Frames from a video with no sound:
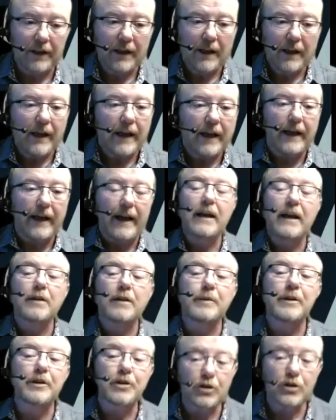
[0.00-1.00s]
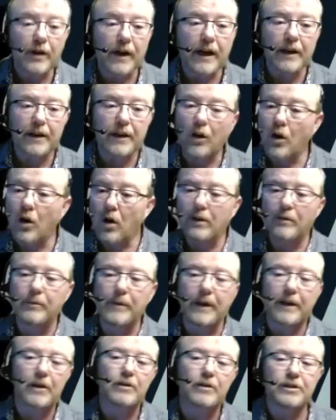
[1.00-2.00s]
And I had been trained, all of my
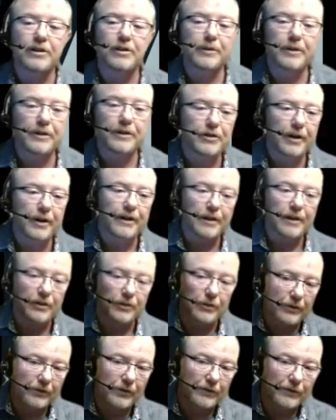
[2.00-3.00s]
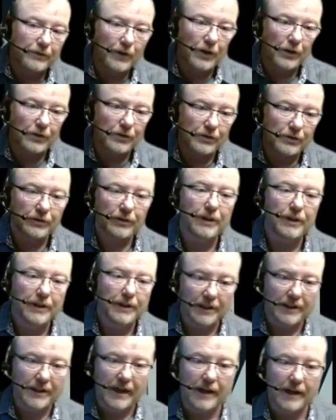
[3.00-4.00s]
coaching been trained to do over the phone at the
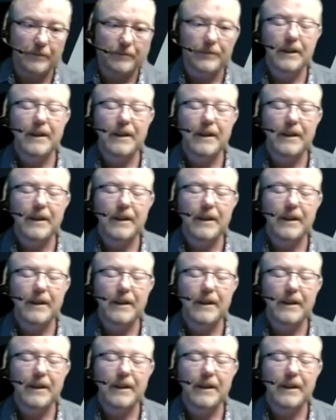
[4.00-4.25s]
time.